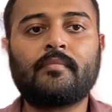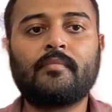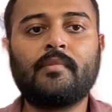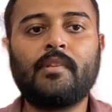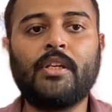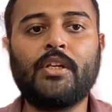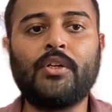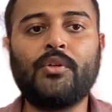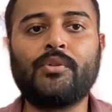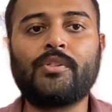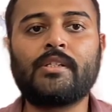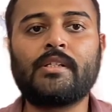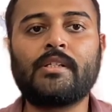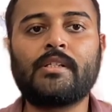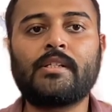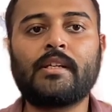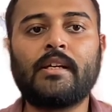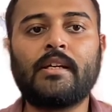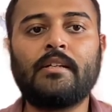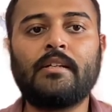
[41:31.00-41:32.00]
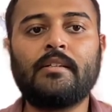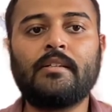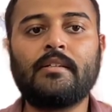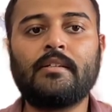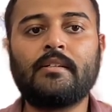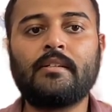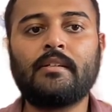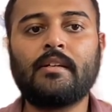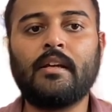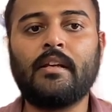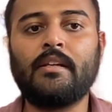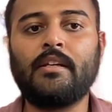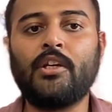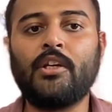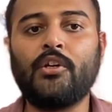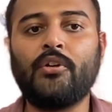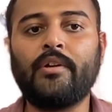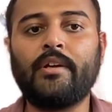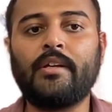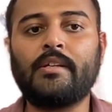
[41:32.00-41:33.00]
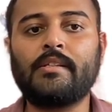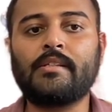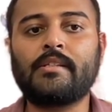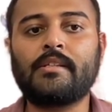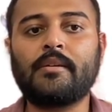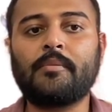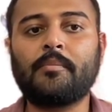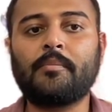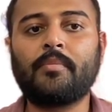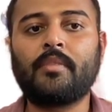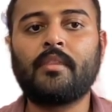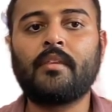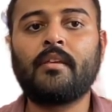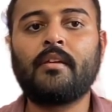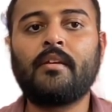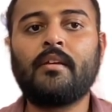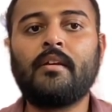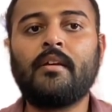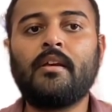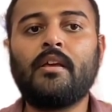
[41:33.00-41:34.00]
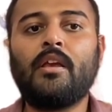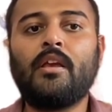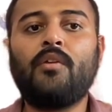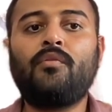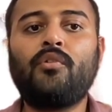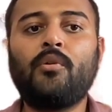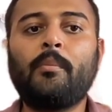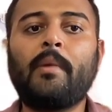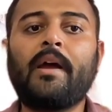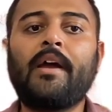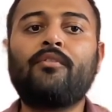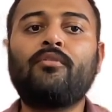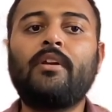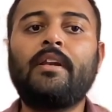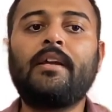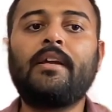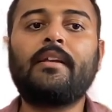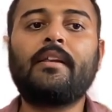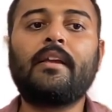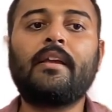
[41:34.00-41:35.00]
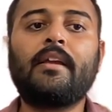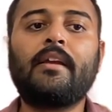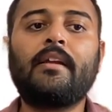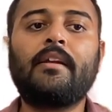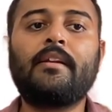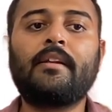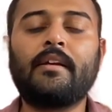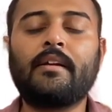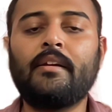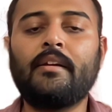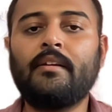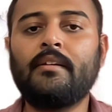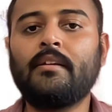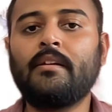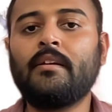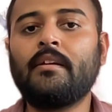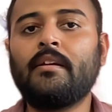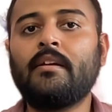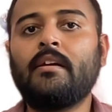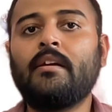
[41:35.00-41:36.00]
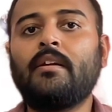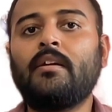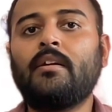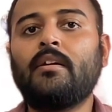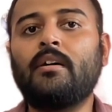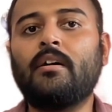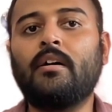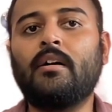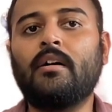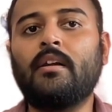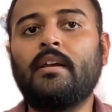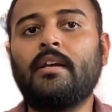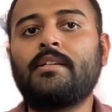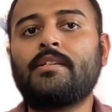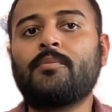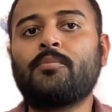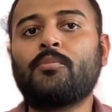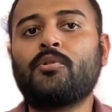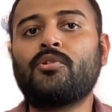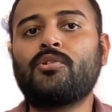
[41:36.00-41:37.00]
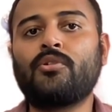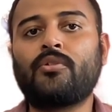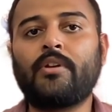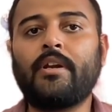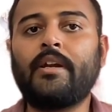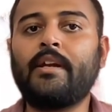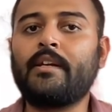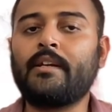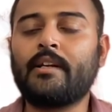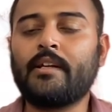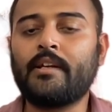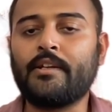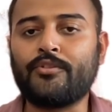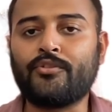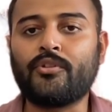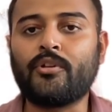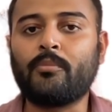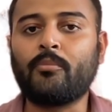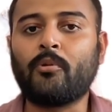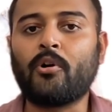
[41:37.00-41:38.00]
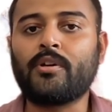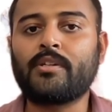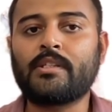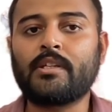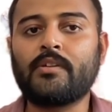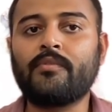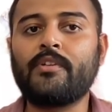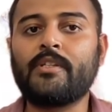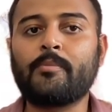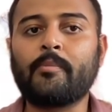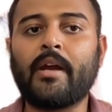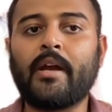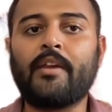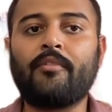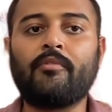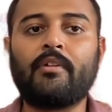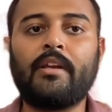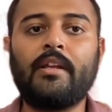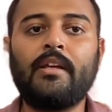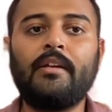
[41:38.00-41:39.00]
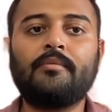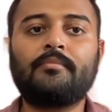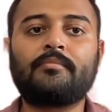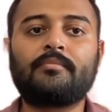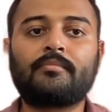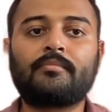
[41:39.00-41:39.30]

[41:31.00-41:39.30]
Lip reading: user sign, and here you can see. If you manually create it, let's suppose you created a Azure bot service manually